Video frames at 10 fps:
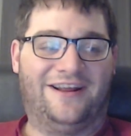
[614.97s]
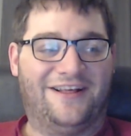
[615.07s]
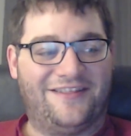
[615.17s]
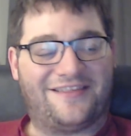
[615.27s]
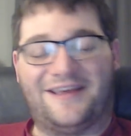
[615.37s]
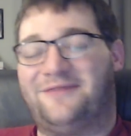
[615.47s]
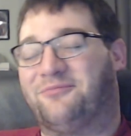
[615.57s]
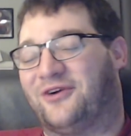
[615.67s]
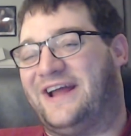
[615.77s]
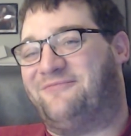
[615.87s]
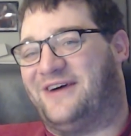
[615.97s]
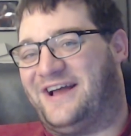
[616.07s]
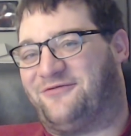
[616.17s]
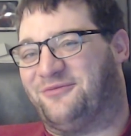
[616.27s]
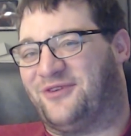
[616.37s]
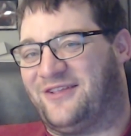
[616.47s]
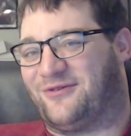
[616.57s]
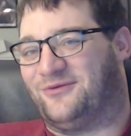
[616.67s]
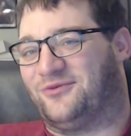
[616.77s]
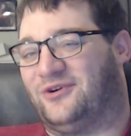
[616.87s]
This is a Brainbite from
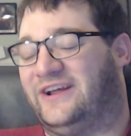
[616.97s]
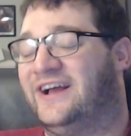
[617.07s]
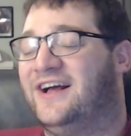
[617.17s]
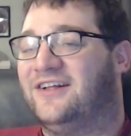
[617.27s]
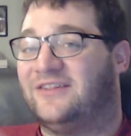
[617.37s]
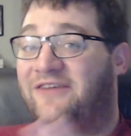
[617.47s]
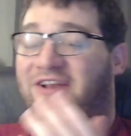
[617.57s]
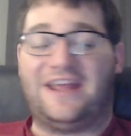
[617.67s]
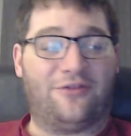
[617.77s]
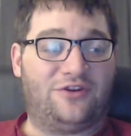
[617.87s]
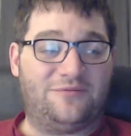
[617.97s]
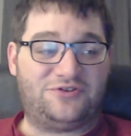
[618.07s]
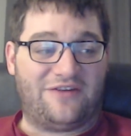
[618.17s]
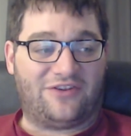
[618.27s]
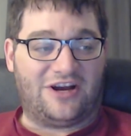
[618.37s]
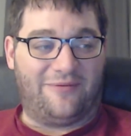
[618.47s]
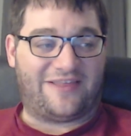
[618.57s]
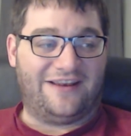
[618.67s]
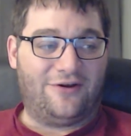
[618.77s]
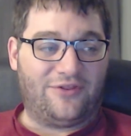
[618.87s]
Brainstorm Brewery. Leave any other tips you have in the comments.
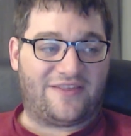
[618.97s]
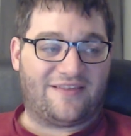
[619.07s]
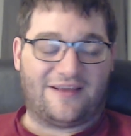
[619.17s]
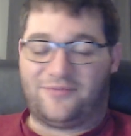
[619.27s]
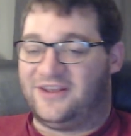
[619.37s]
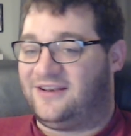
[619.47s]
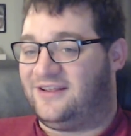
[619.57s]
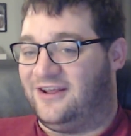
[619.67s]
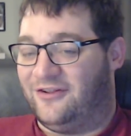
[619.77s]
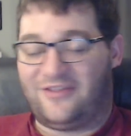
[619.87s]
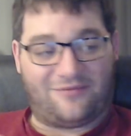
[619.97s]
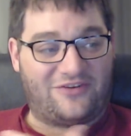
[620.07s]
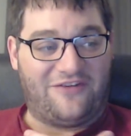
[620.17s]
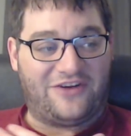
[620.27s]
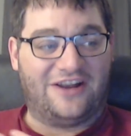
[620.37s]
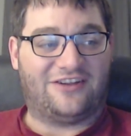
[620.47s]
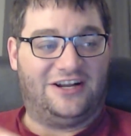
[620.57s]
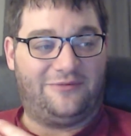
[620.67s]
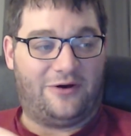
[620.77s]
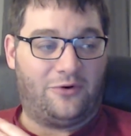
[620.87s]
I know this is something, I've kind of
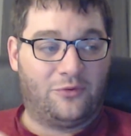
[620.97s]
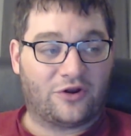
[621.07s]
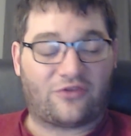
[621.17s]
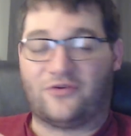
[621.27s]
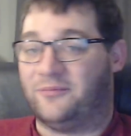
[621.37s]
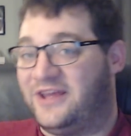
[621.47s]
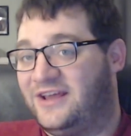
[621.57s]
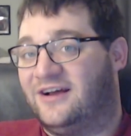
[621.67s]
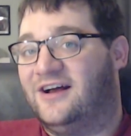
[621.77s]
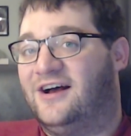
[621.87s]
talked about what works for me.